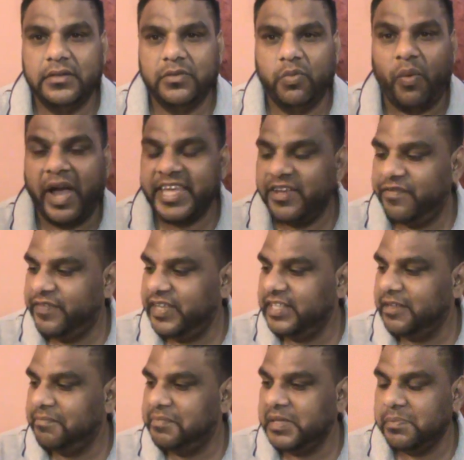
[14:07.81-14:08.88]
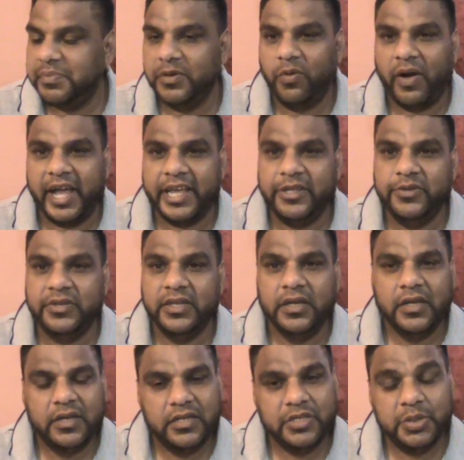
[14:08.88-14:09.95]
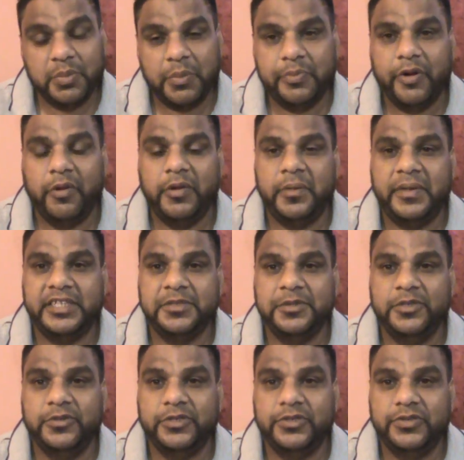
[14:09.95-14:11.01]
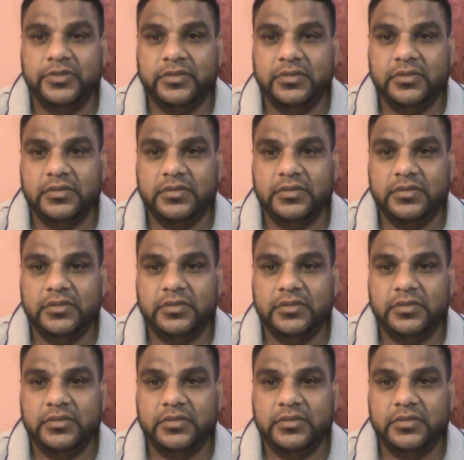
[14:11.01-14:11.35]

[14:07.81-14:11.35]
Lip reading: Why you feeding people, why you doing? You know my problem I be going through?